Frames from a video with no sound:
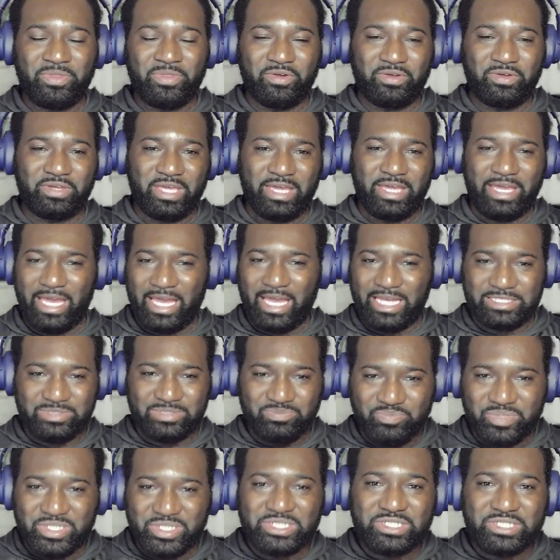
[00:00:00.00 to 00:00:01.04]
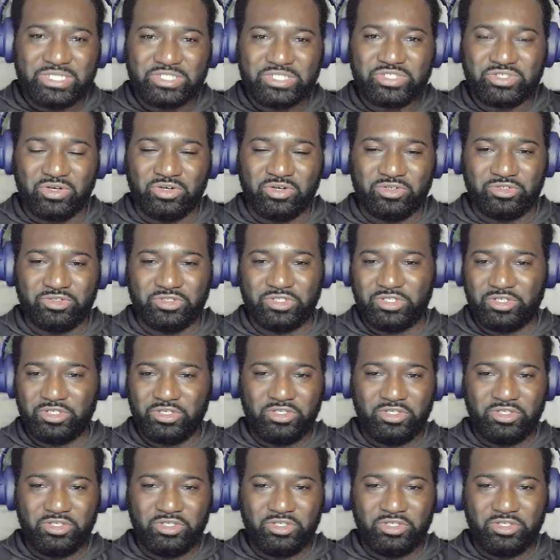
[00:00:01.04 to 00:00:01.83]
Okay, as business owner,